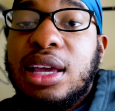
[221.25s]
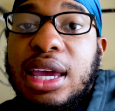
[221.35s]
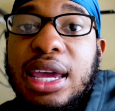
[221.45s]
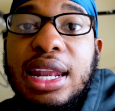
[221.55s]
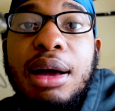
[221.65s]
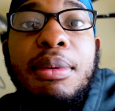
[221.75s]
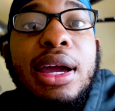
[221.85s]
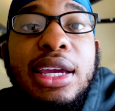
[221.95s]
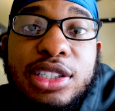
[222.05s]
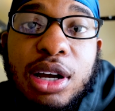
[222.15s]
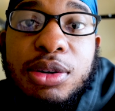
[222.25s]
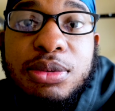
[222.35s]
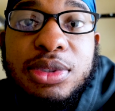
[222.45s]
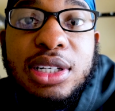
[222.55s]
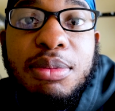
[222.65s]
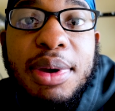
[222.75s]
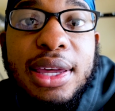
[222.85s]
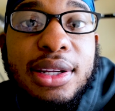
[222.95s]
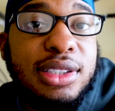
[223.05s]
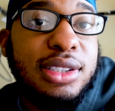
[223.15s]
and I wanna hit y'all with some
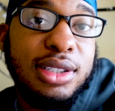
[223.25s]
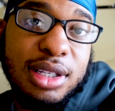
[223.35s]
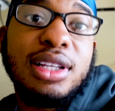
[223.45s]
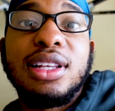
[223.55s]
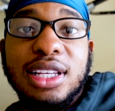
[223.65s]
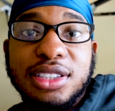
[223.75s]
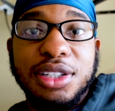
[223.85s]
cinematics. Let's